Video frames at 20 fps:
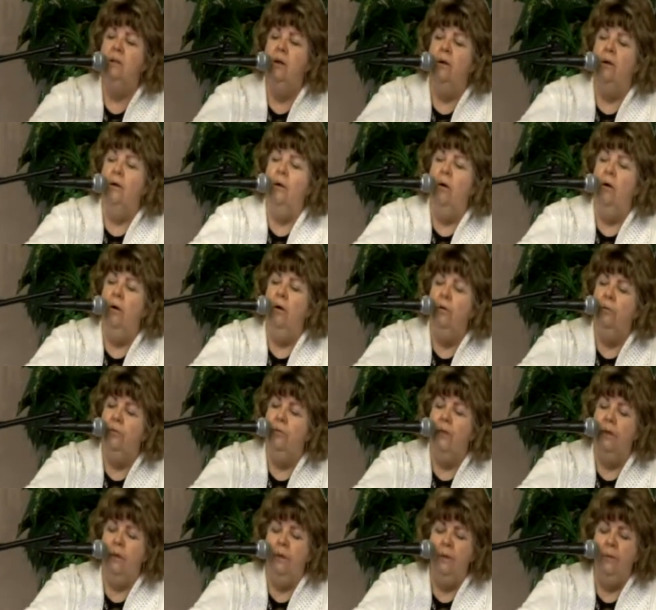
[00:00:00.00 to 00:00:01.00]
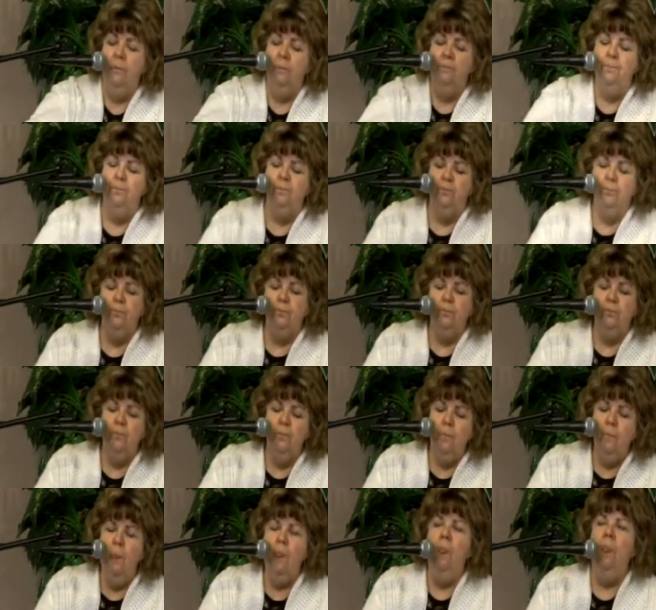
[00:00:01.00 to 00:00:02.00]
not a hard thing.
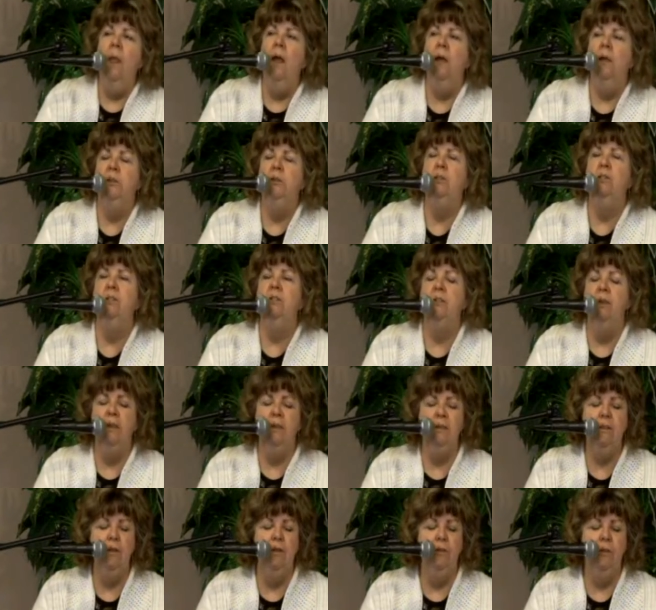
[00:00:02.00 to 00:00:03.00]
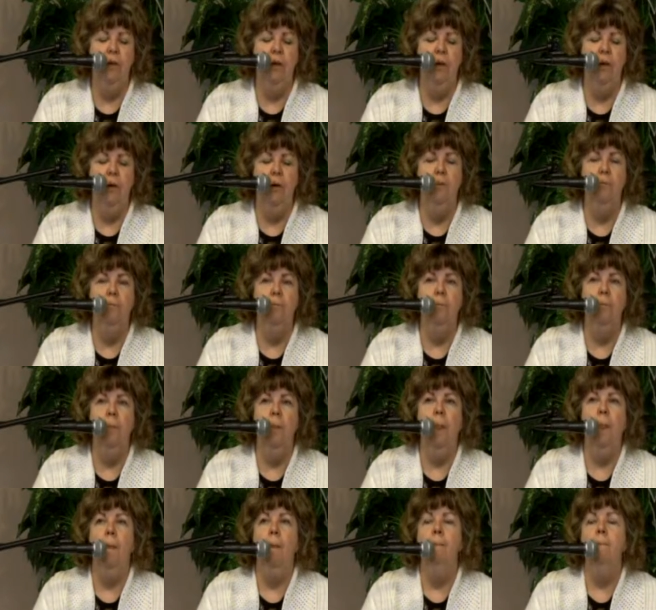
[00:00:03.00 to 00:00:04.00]
It's just listening to him
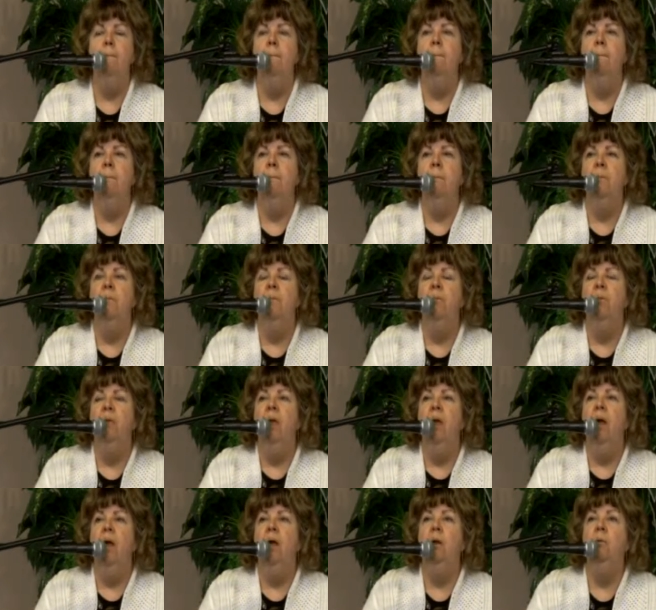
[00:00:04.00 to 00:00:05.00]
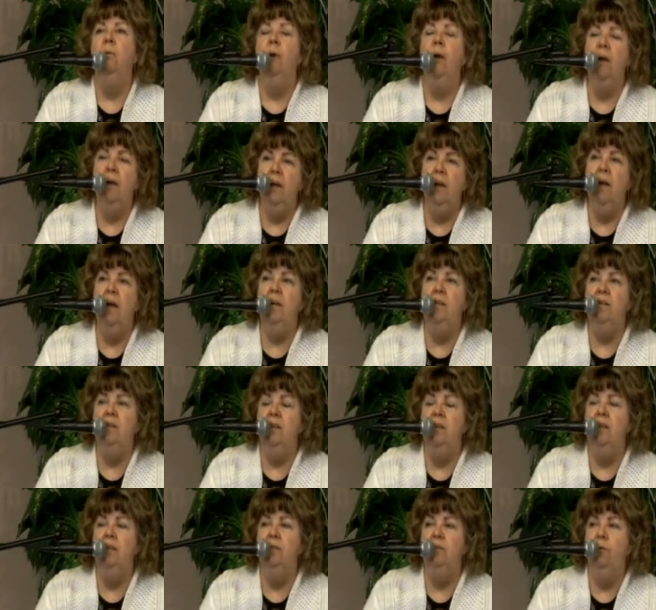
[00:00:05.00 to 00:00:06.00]
and
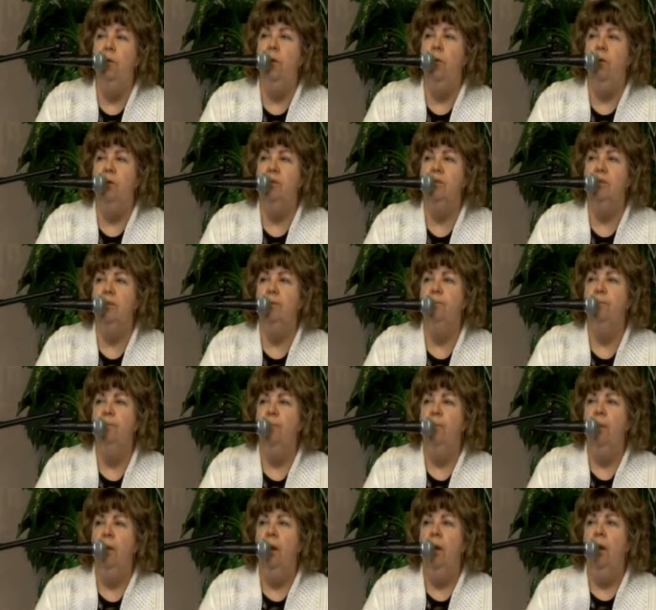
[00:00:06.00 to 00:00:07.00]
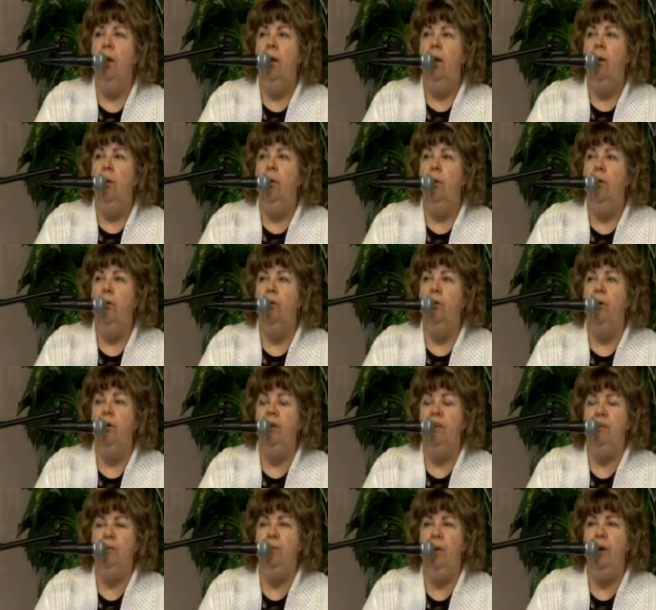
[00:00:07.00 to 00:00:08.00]
recognizing his voice, whether
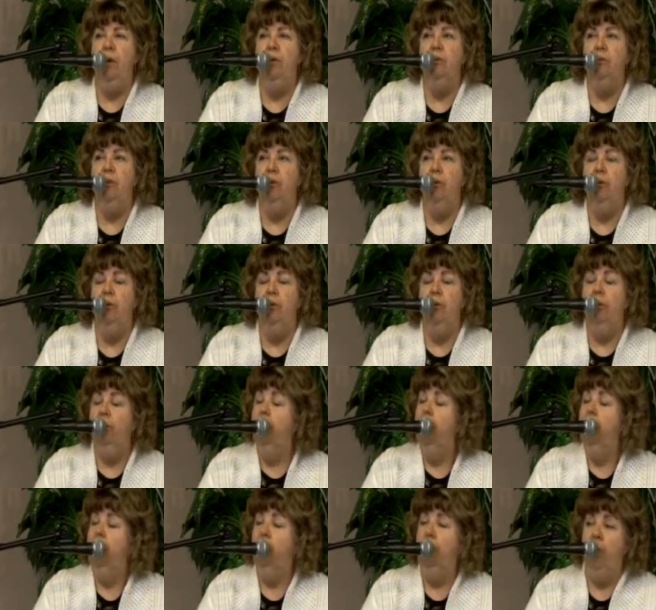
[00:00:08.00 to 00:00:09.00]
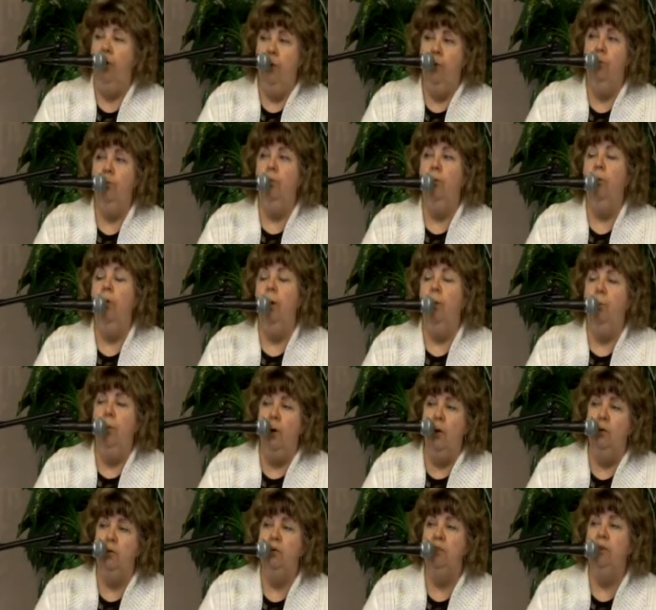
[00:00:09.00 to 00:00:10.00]
he's speaking to you through a
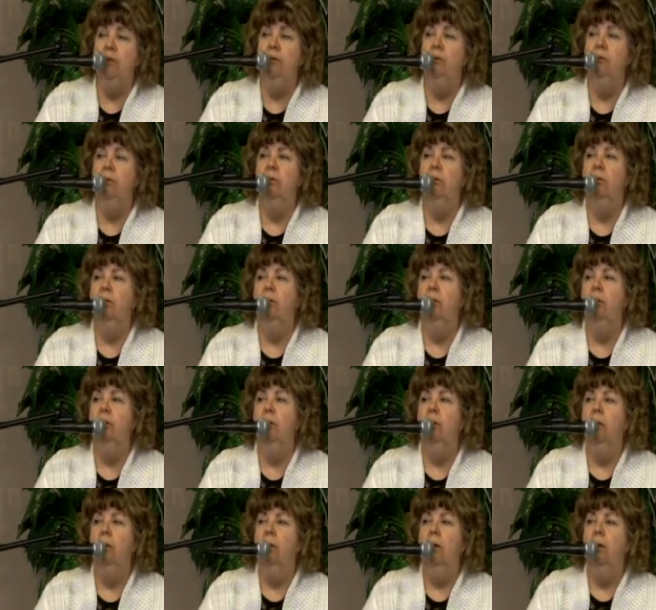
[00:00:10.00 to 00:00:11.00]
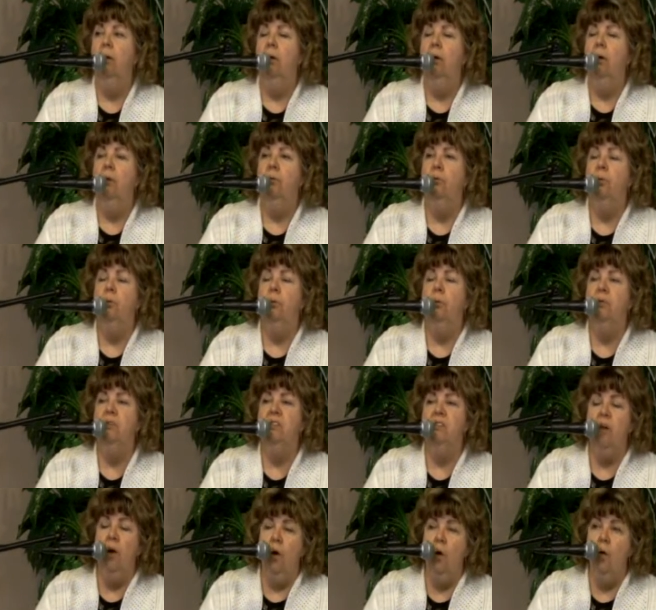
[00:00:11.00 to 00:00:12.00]
person, through a
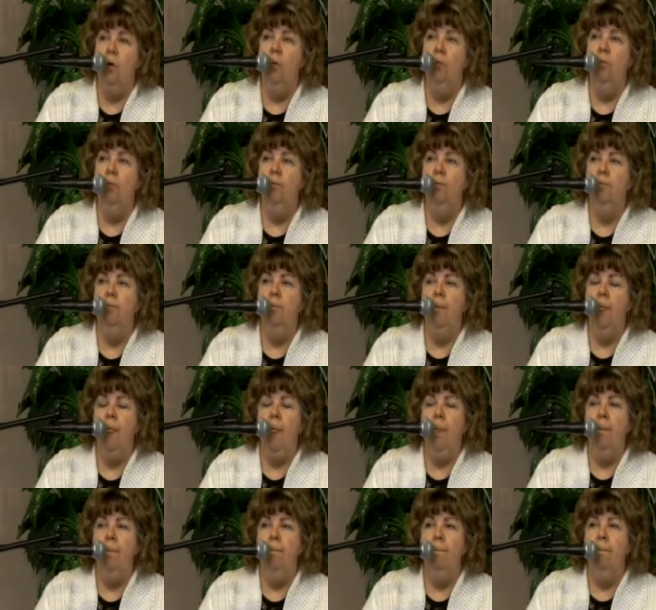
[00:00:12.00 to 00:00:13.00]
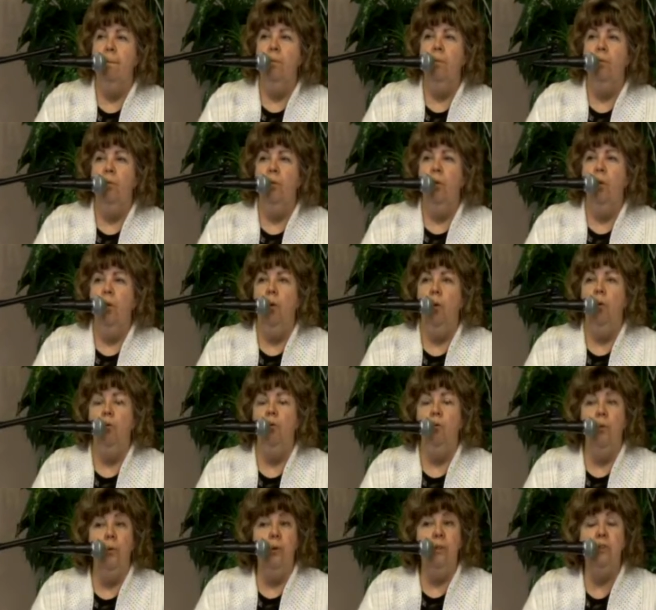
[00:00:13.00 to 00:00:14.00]
song, or
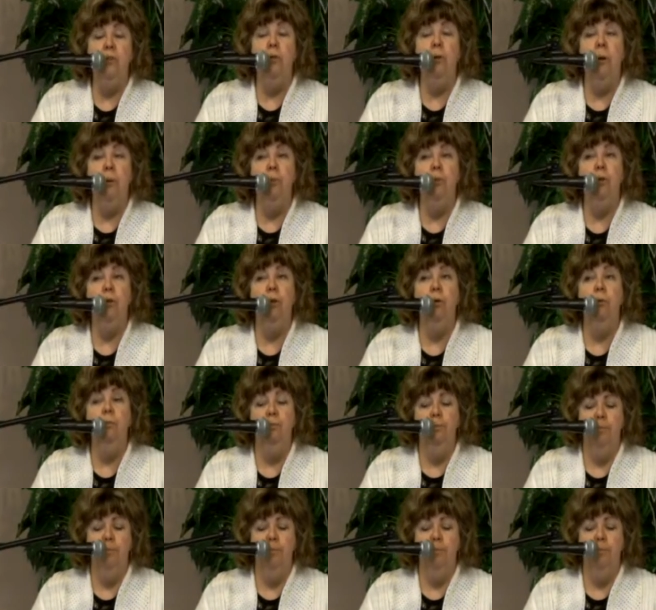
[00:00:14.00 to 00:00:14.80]
through a scripture